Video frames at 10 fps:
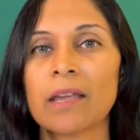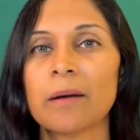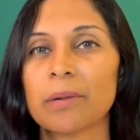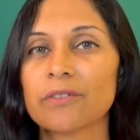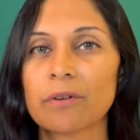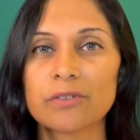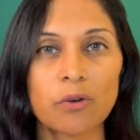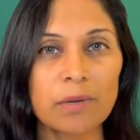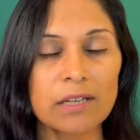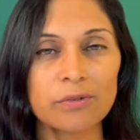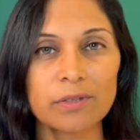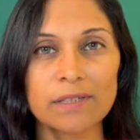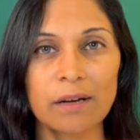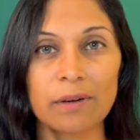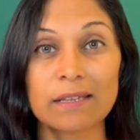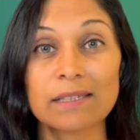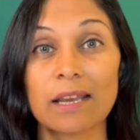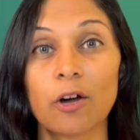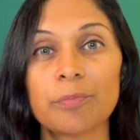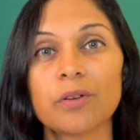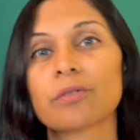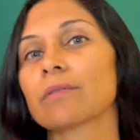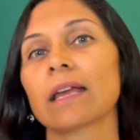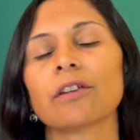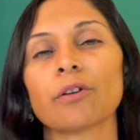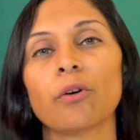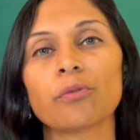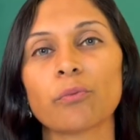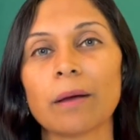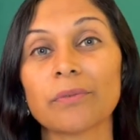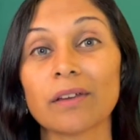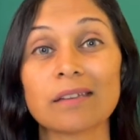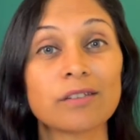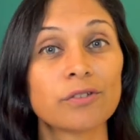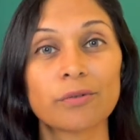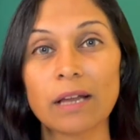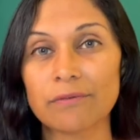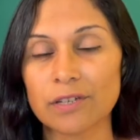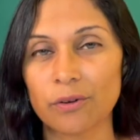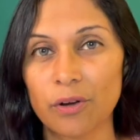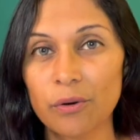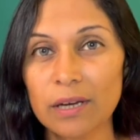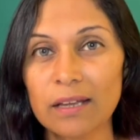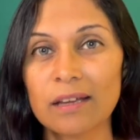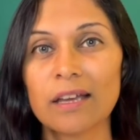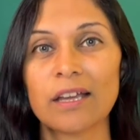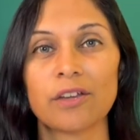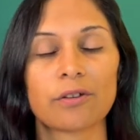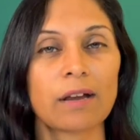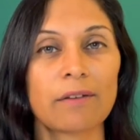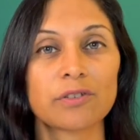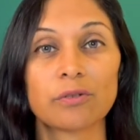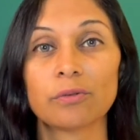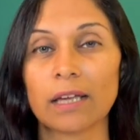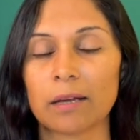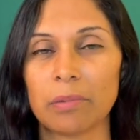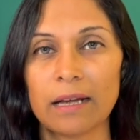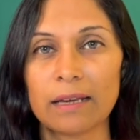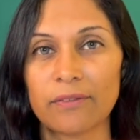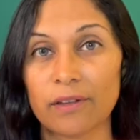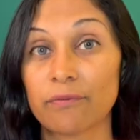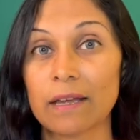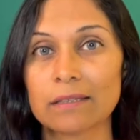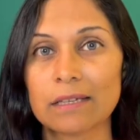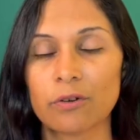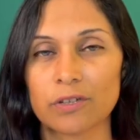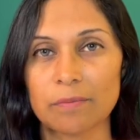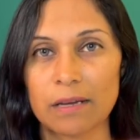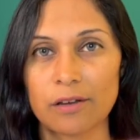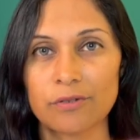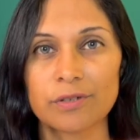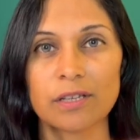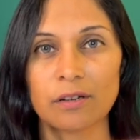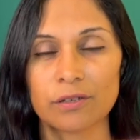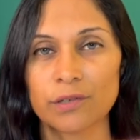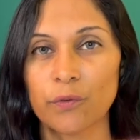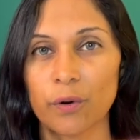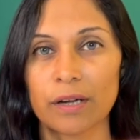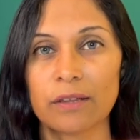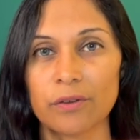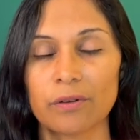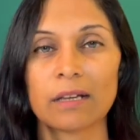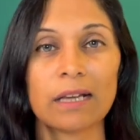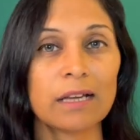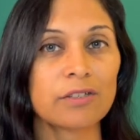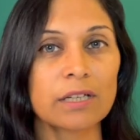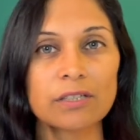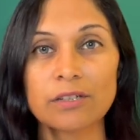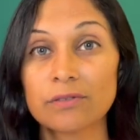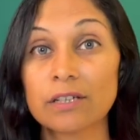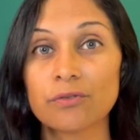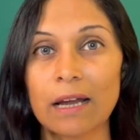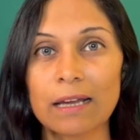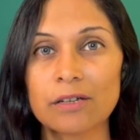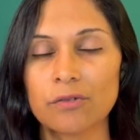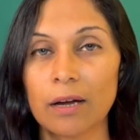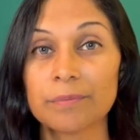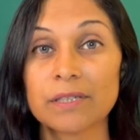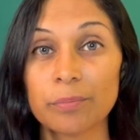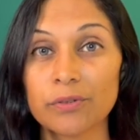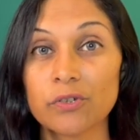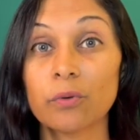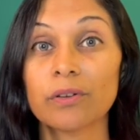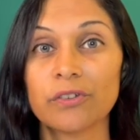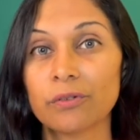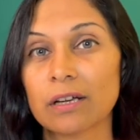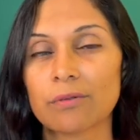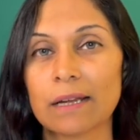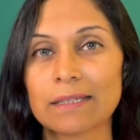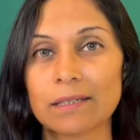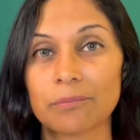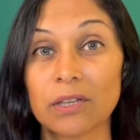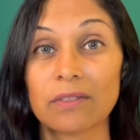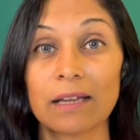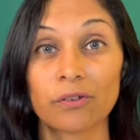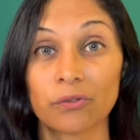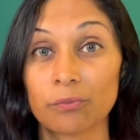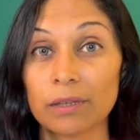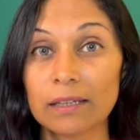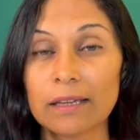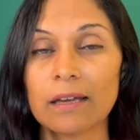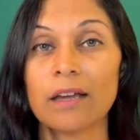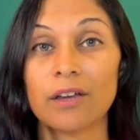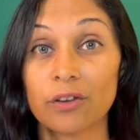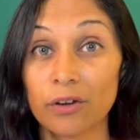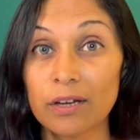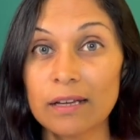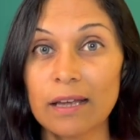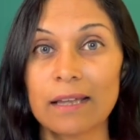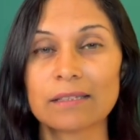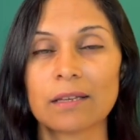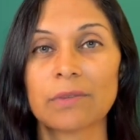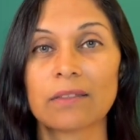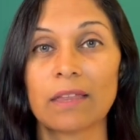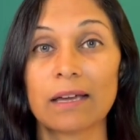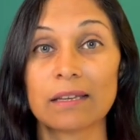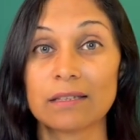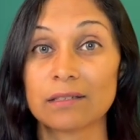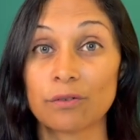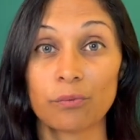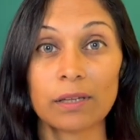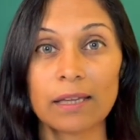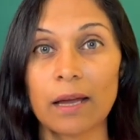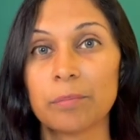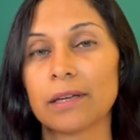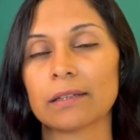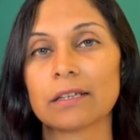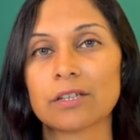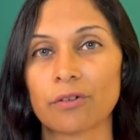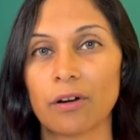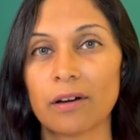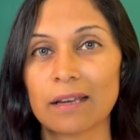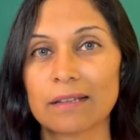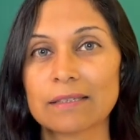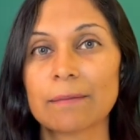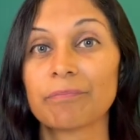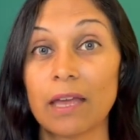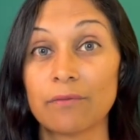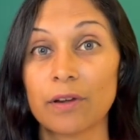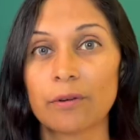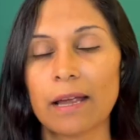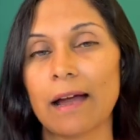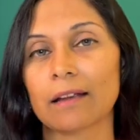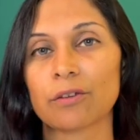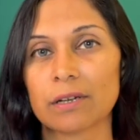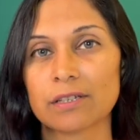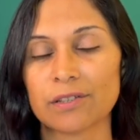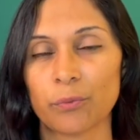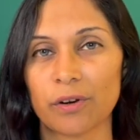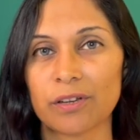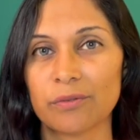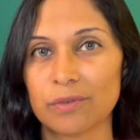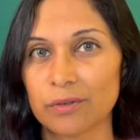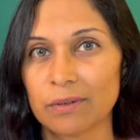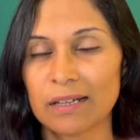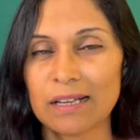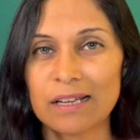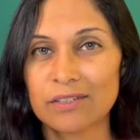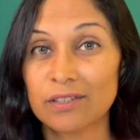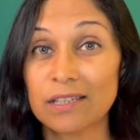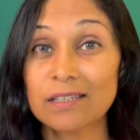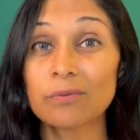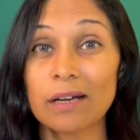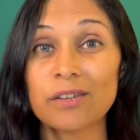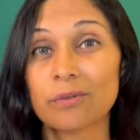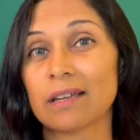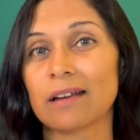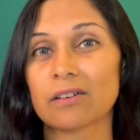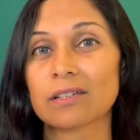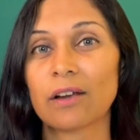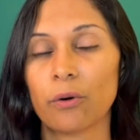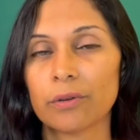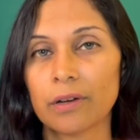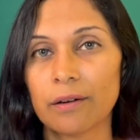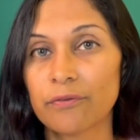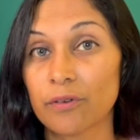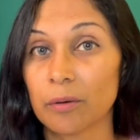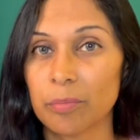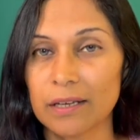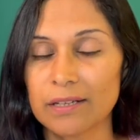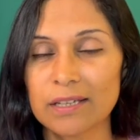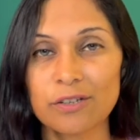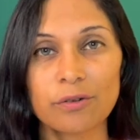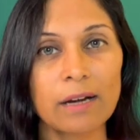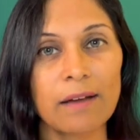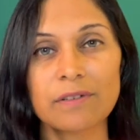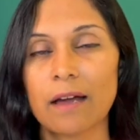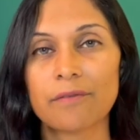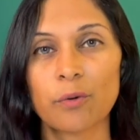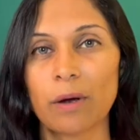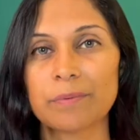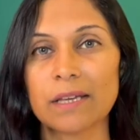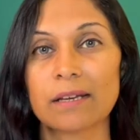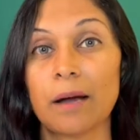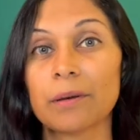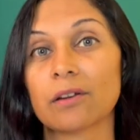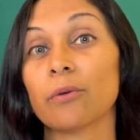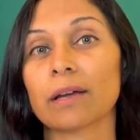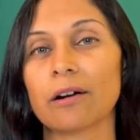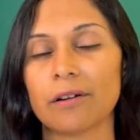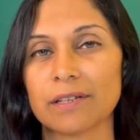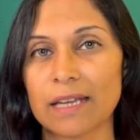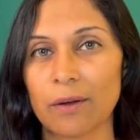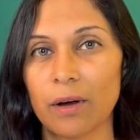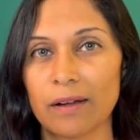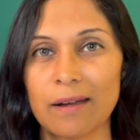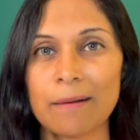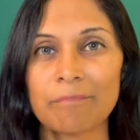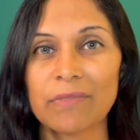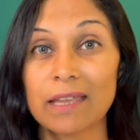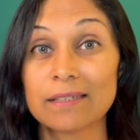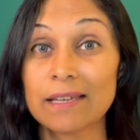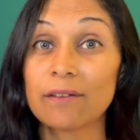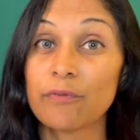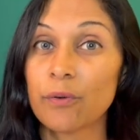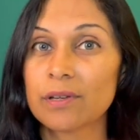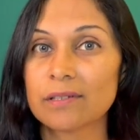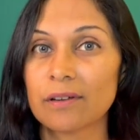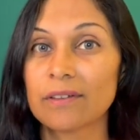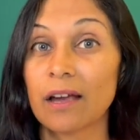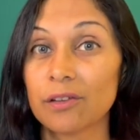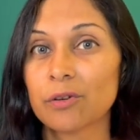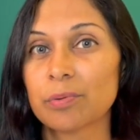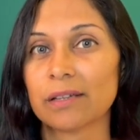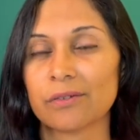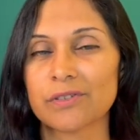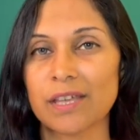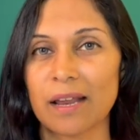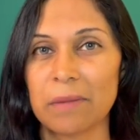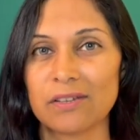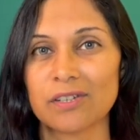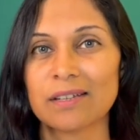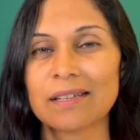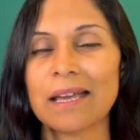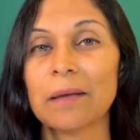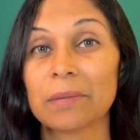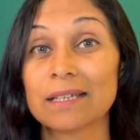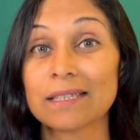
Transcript: But there are so many tools nowadays that help you create your own website. You don't have to know coding. You don't have to buy anything fancy or spend hundreds of dollars for it either. Just using drag and drop simple tools, you can create something that looks really good and something that is really appealing to your audience and very accurate to the work you do. So this is why you can actually hold off for a bit. You don't have to have your website up and going on day one. Instead, focus on the other pillars that I mentioned, because